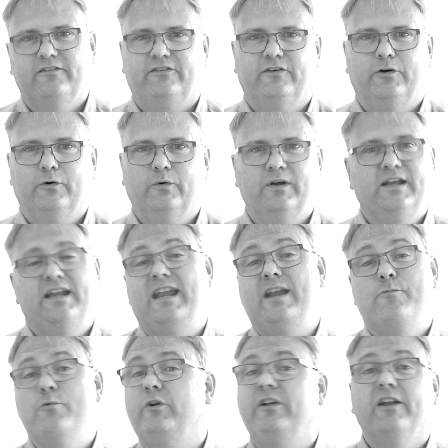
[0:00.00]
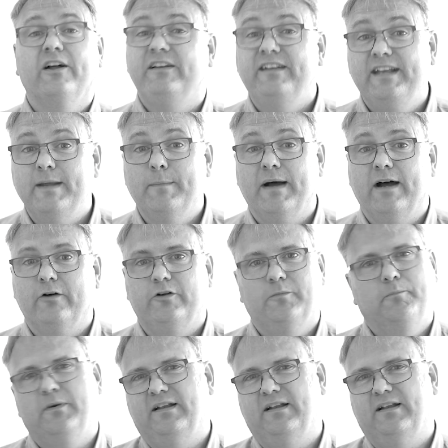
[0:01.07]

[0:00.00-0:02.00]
so it would not dim out.